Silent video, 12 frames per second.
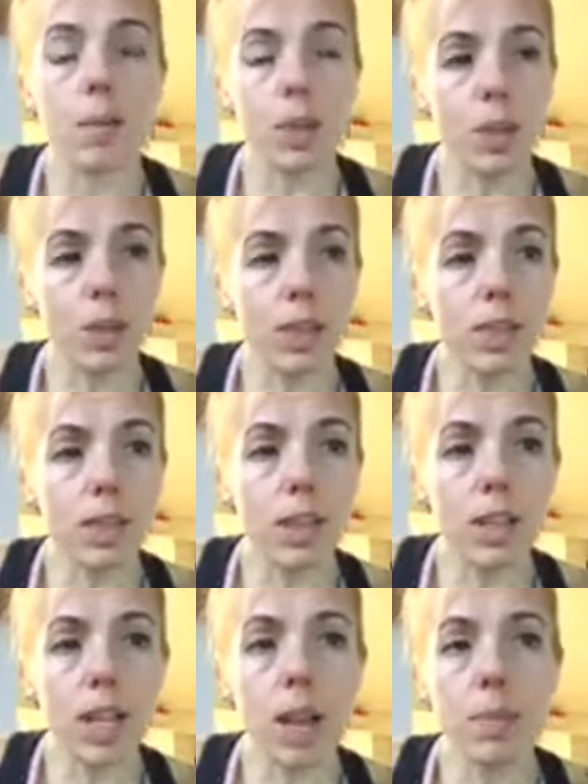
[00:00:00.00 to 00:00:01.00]
So this is a
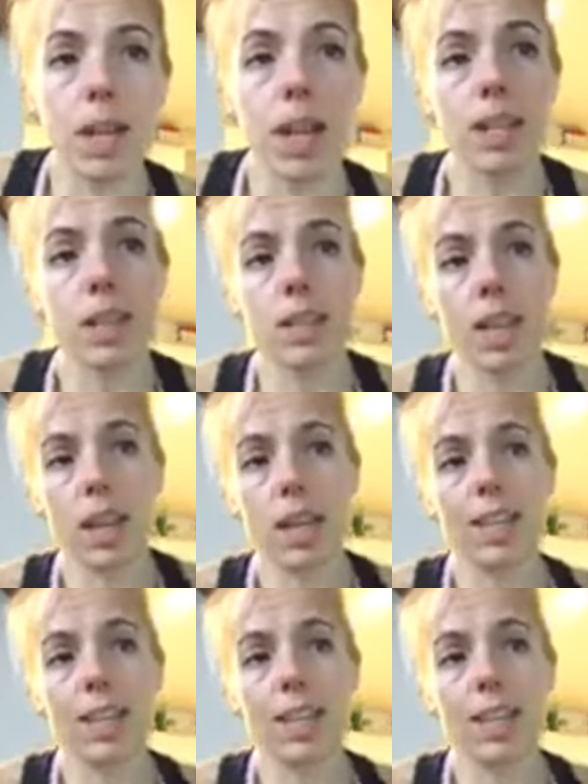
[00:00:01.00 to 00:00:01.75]
good time to kind of take it